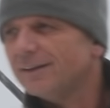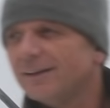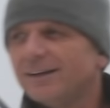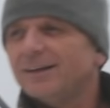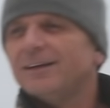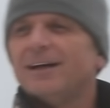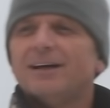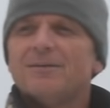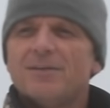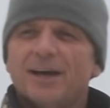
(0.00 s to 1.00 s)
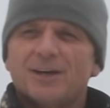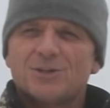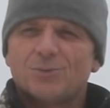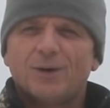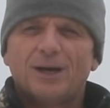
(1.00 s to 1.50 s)
And that
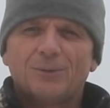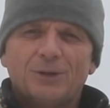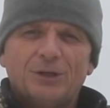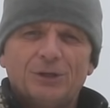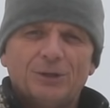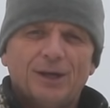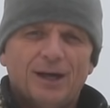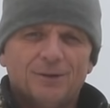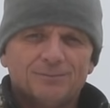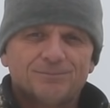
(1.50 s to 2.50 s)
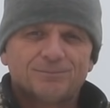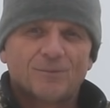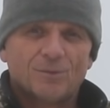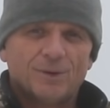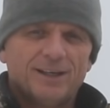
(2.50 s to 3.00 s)
is why we're here now,
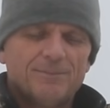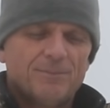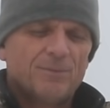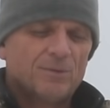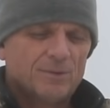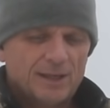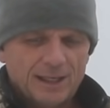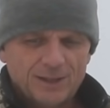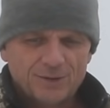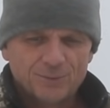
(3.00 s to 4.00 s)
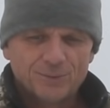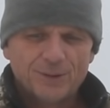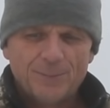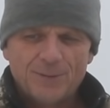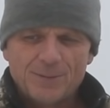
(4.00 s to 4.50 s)
right? The
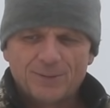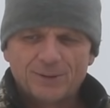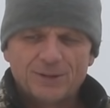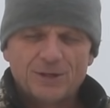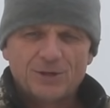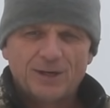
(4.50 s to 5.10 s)
real people are here